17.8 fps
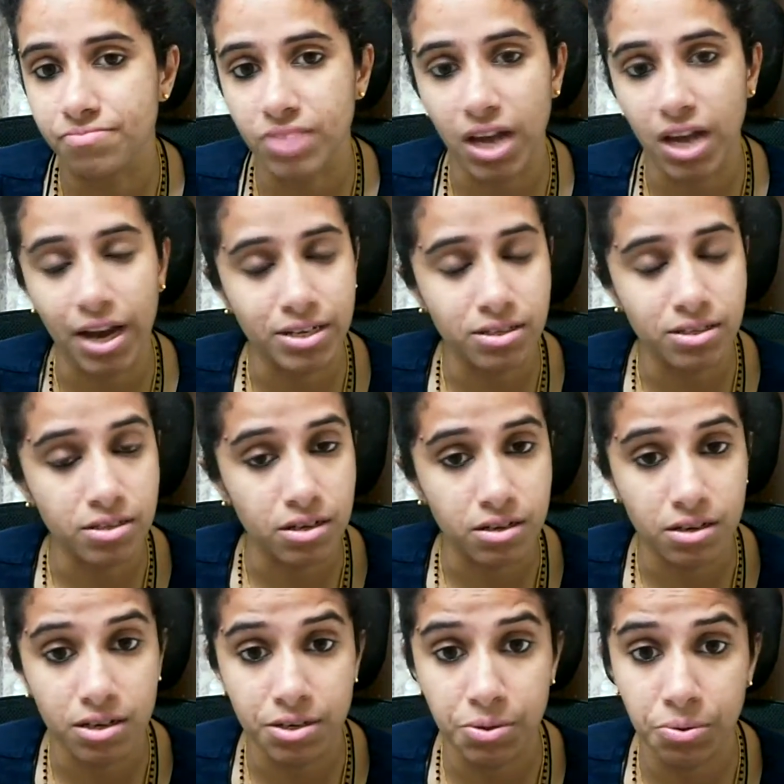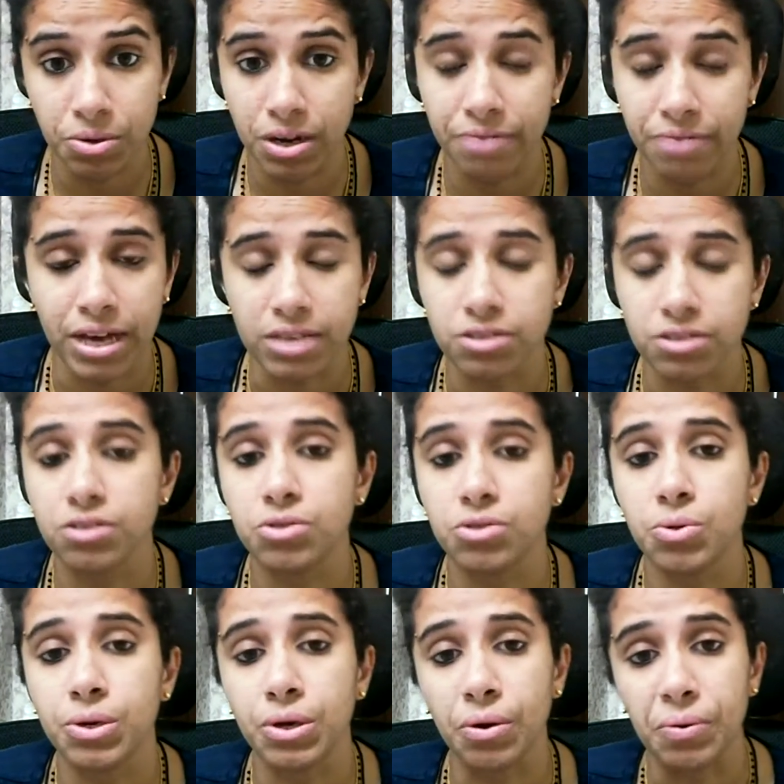I certainly don't have access
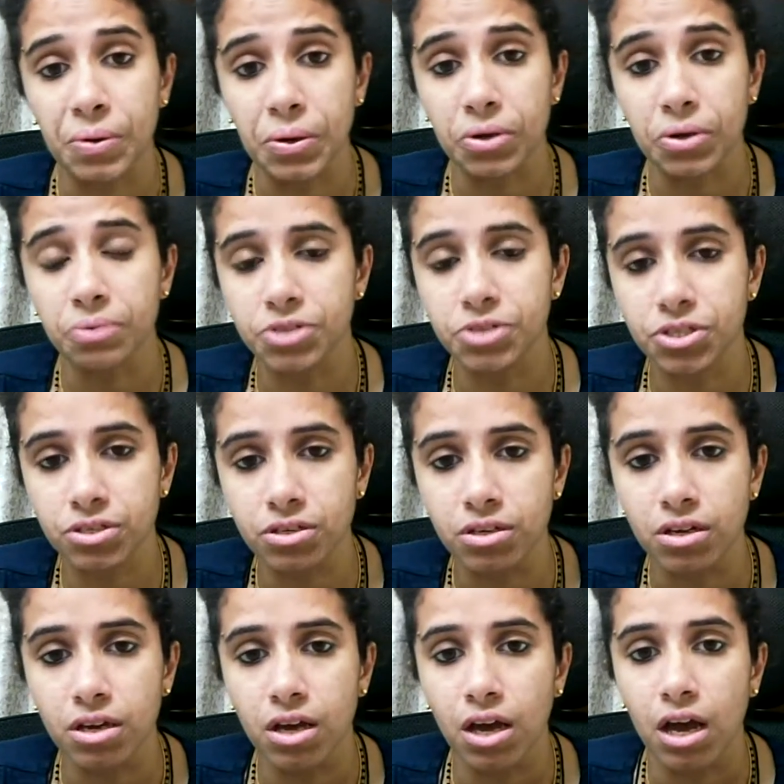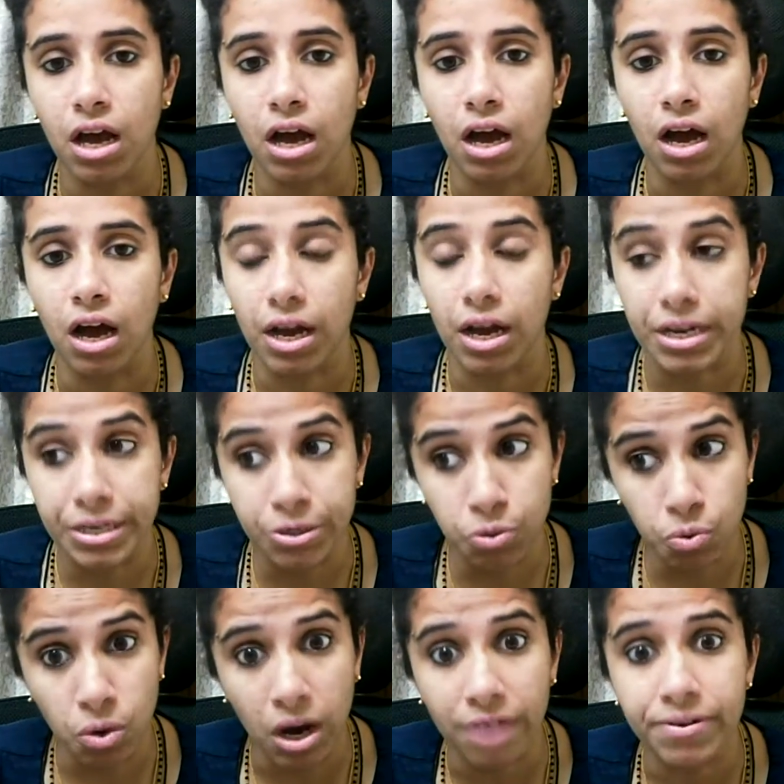to an overlock machine. I
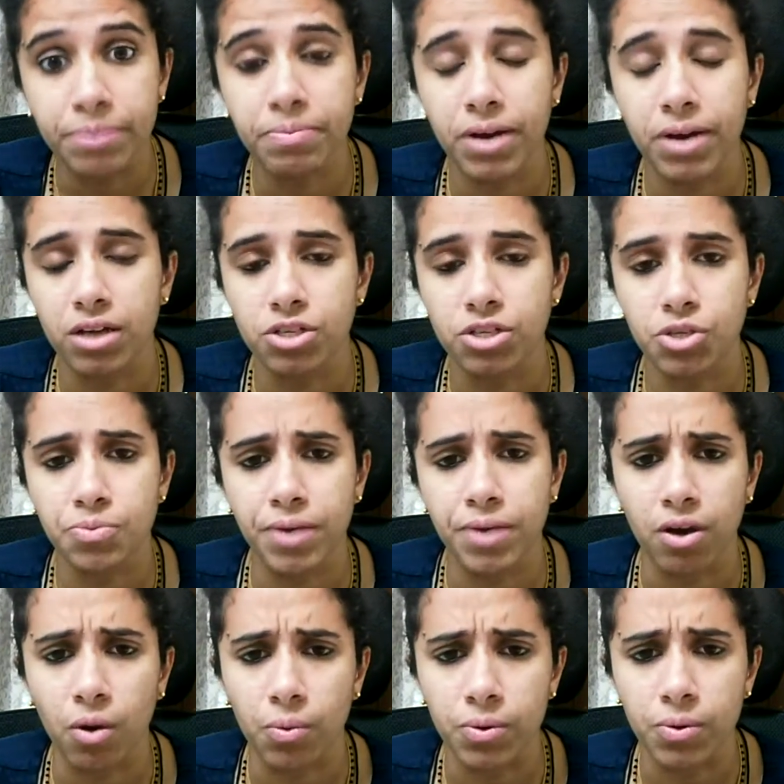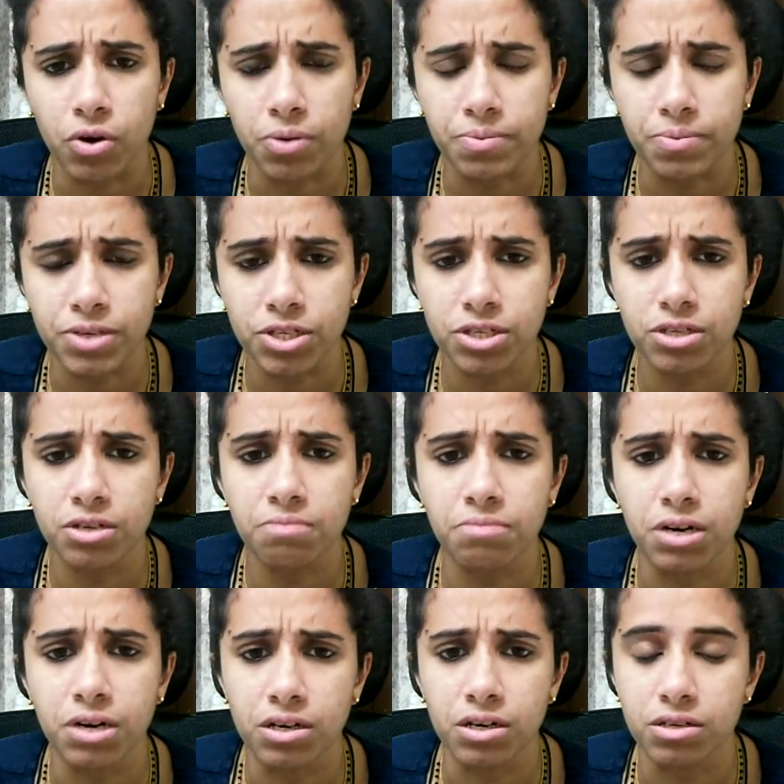do have a plan to buy overlock machine,
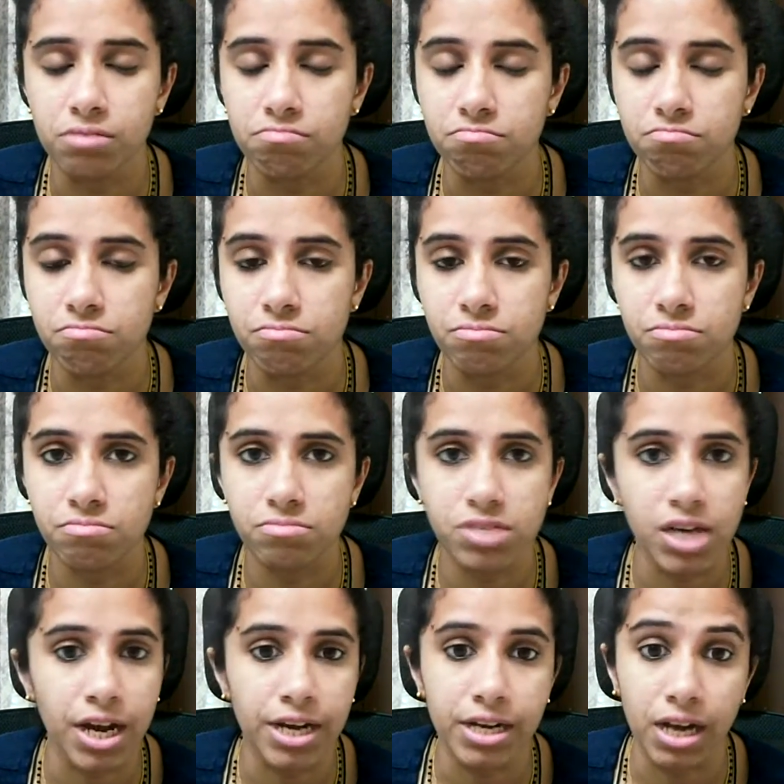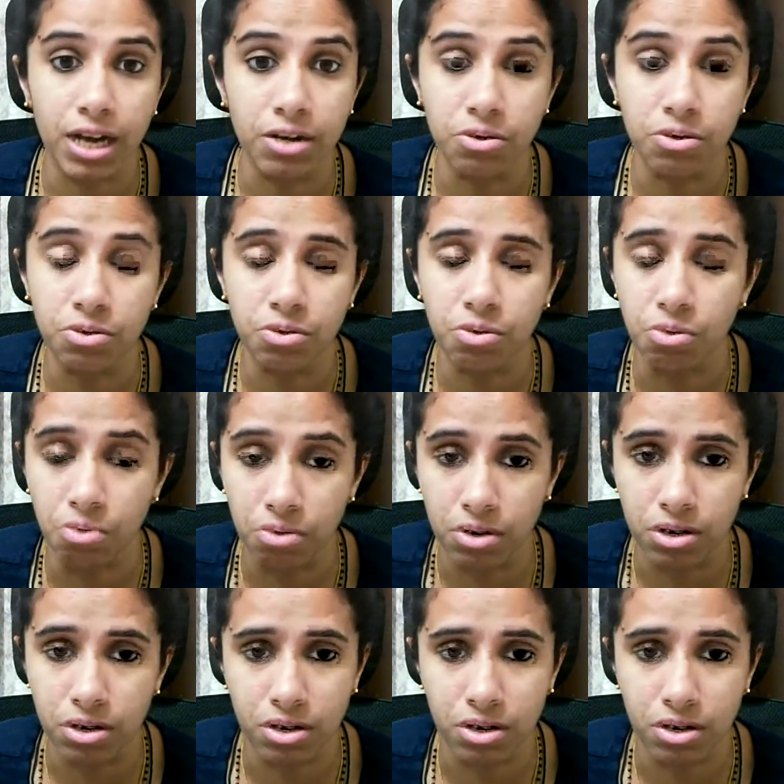but I don't know.